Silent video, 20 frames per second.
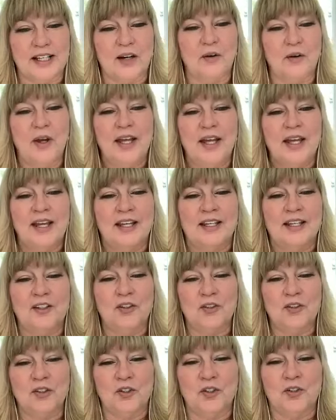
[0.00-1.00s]
Now, you
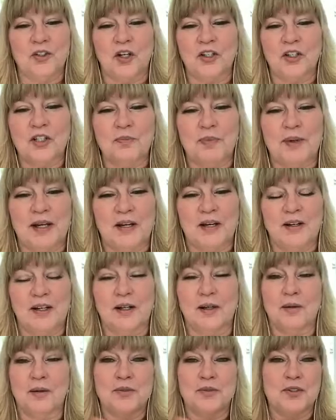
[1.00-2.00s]
you talked about,
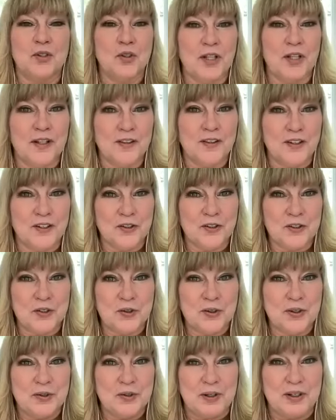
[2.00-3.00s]
and I'm so glad that you're
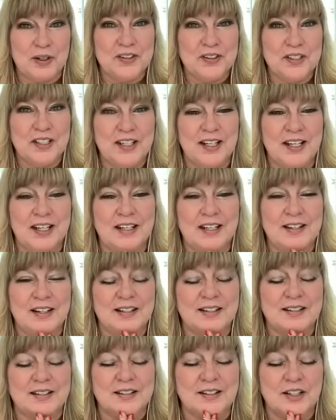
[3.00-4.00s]
doing well today.
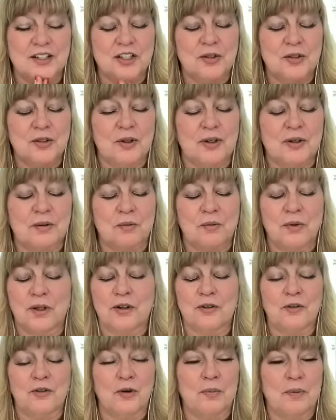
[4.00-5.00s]
That's such a, a,
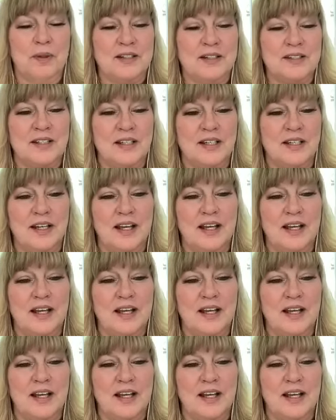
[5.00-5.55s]
wonderful blessing.